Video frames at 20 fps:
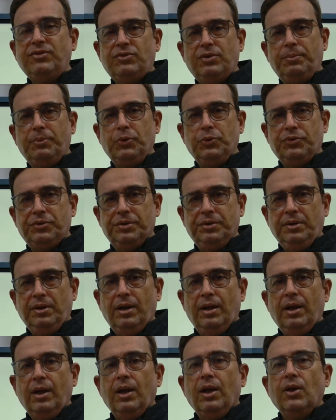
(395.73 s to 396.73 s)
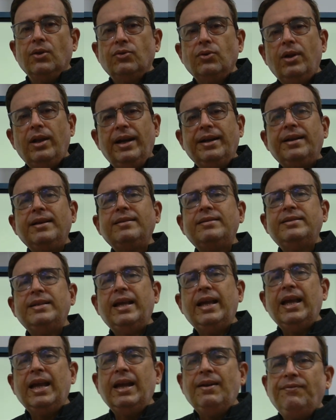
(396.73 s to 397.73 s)
distribution. So let us
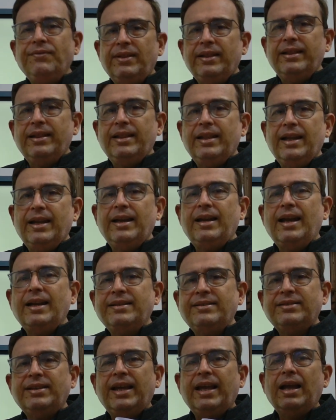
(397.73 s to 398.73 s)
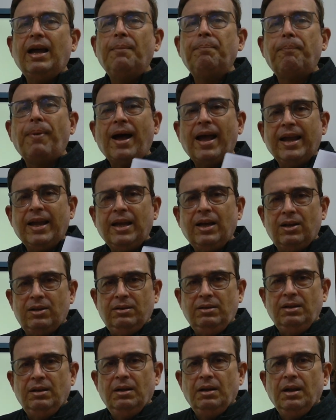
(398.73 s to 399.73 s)
say let's say a
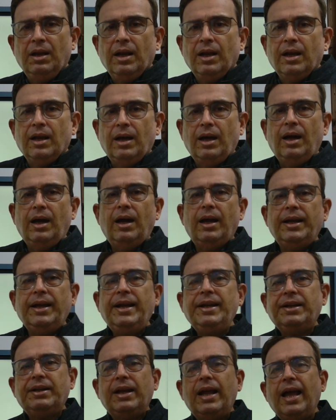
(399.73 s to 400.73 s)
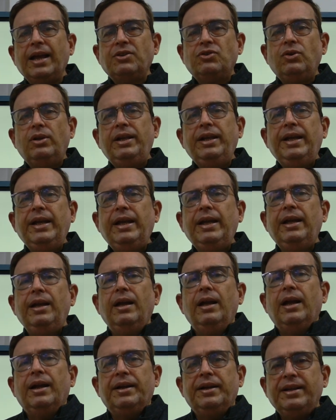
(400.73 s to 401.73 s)
pion, it
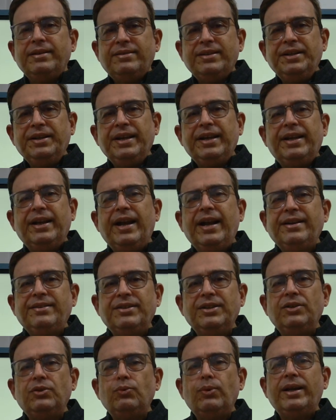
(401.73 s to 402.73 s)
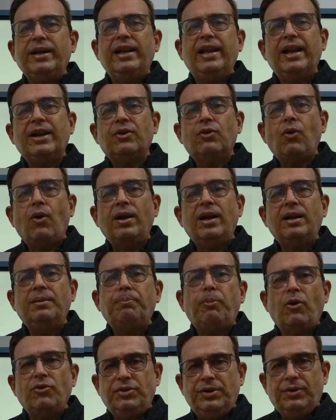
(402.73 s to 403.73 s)
actually disintegrates into an electron
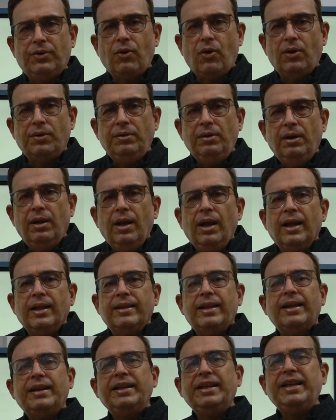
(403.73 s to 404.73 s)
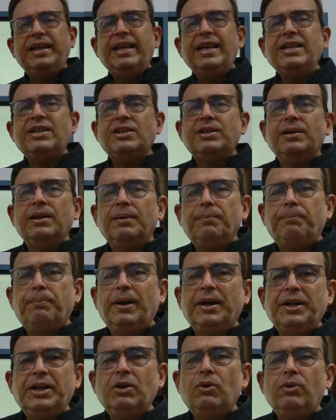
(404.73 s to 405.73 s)
and positron, then each
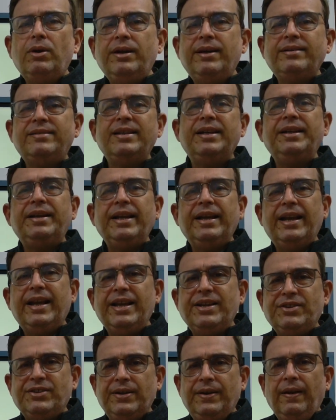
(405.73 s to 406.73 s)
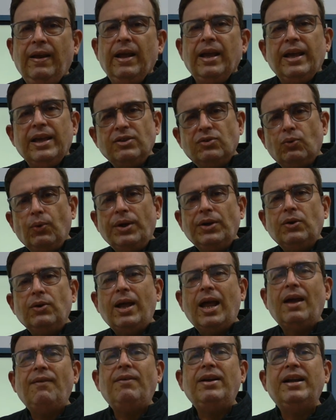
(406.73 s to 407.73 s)
particular disintegration is going to
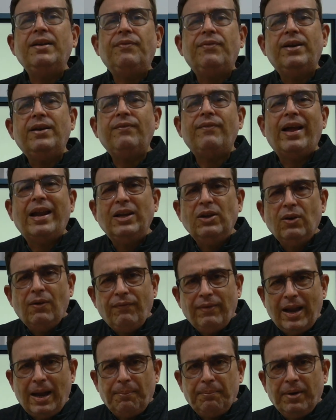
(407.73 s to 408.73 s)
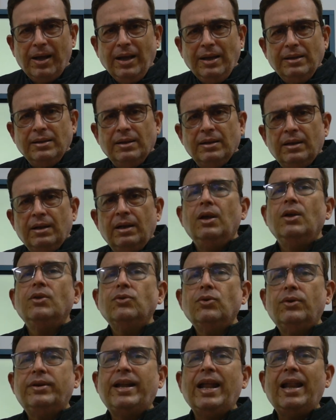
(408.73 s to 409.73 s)
have a different value of lambda.
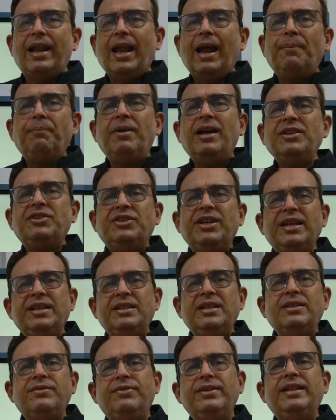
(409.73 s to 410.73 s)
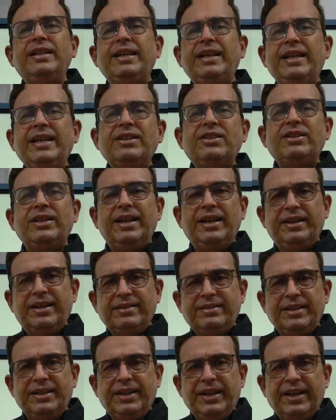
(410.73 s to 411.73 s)
So the lambda changes with each
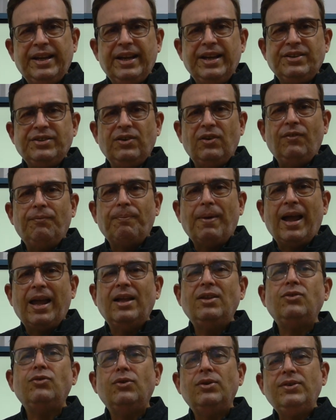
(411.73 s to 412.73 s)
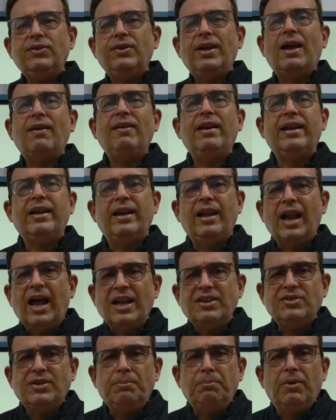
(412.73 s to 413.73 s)
disintegration of pions. So you have a
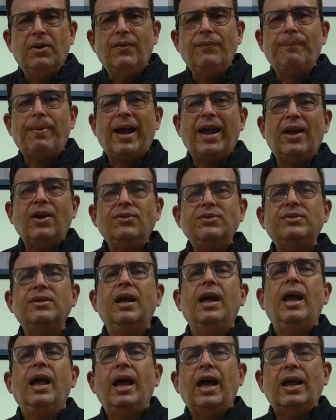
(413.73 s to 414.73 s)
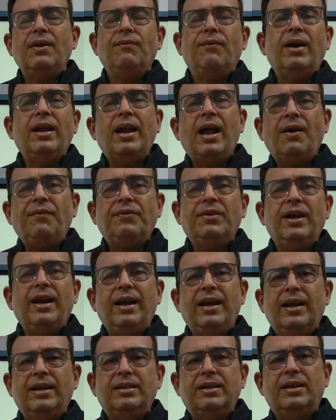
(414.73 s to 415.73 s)
large number of pions, and one after
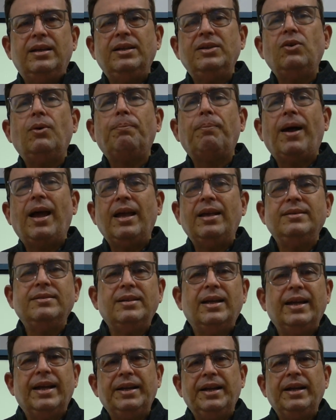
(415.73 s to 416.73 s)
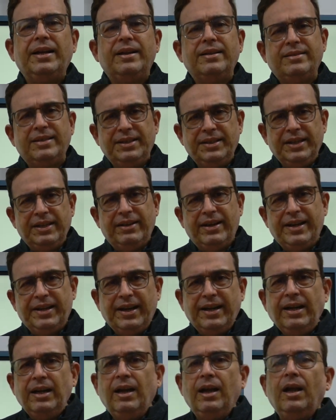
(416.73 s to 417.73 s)
another your pions are getting
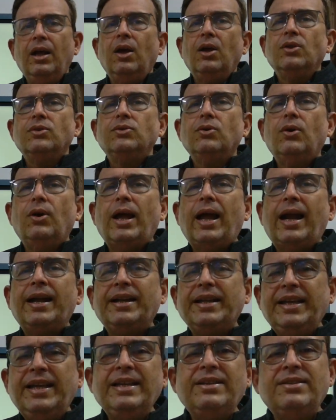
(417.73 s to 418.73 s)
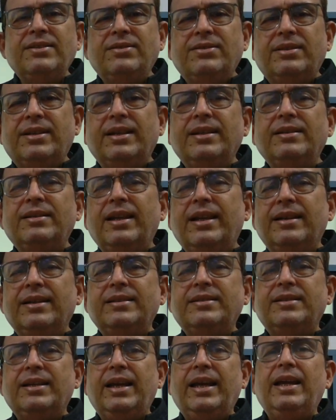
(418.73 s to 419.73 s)
disintegrated. So at each instance, let
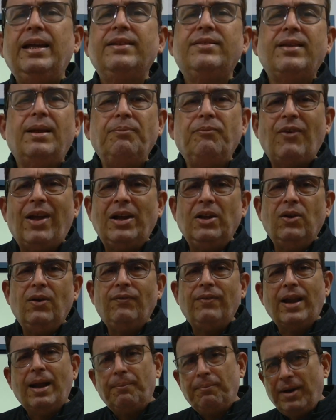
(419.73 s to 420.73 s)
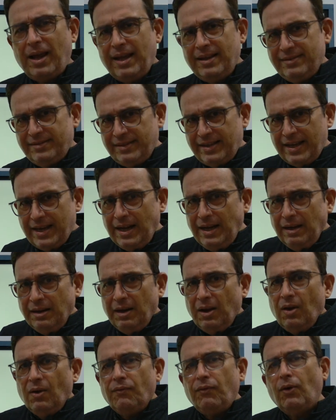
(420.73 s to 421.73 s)
us say some value of lambda is there.
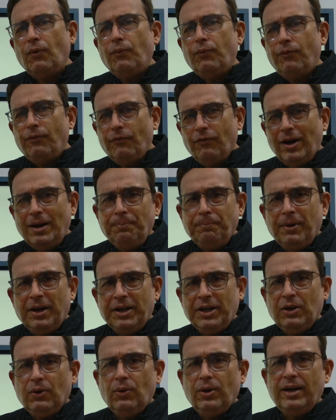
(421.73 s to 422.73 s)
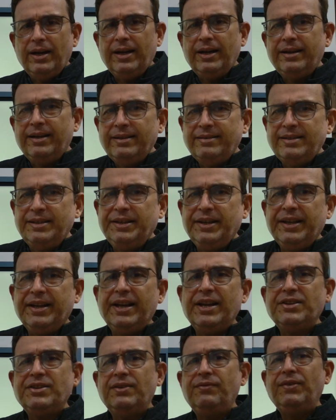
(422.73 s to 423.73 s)
For one particular
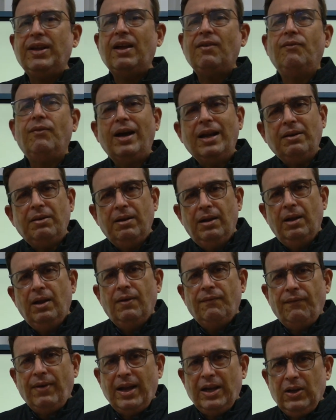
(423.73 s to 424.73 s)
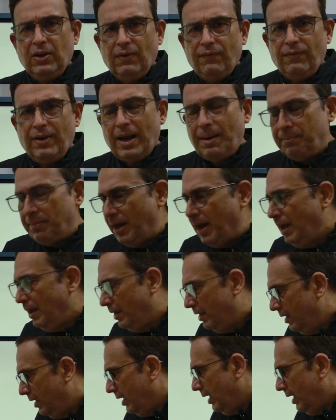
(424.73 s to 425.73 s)
disintegration, we have one value of
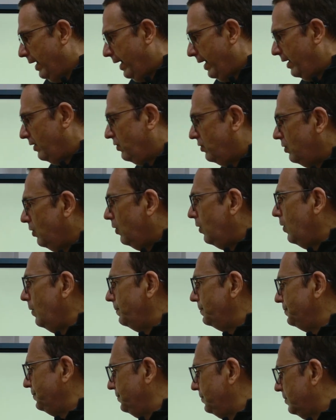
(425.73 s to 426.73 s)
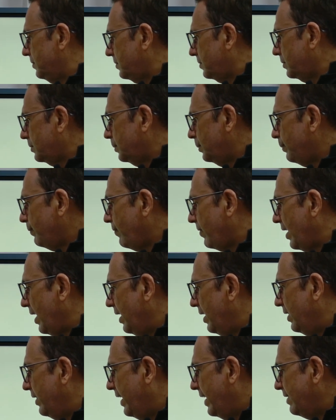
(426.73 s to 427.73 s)
lambda. And so
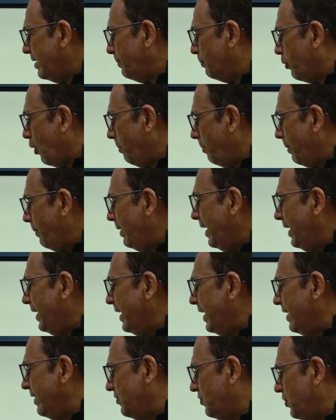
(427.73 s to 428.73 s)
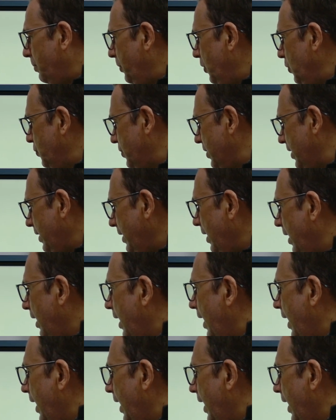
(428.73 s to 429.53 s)
there is a probability distribution